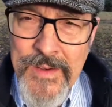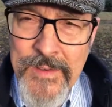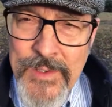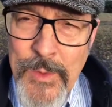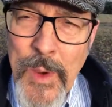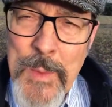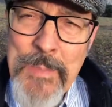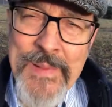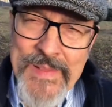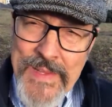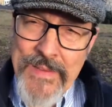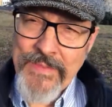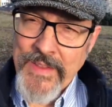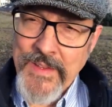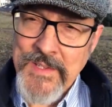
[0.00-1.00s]
Do I
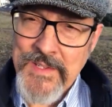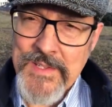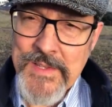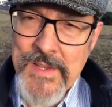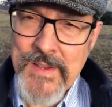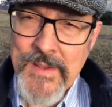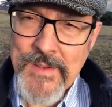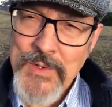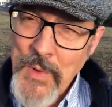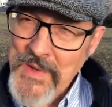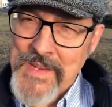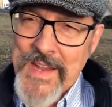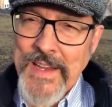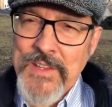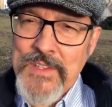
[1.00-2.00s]
believe this? Do I
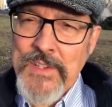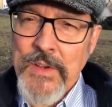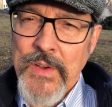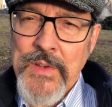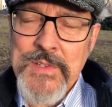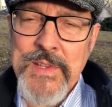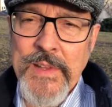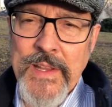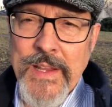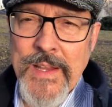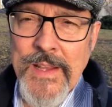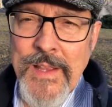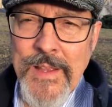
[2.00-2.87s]
take it seriously?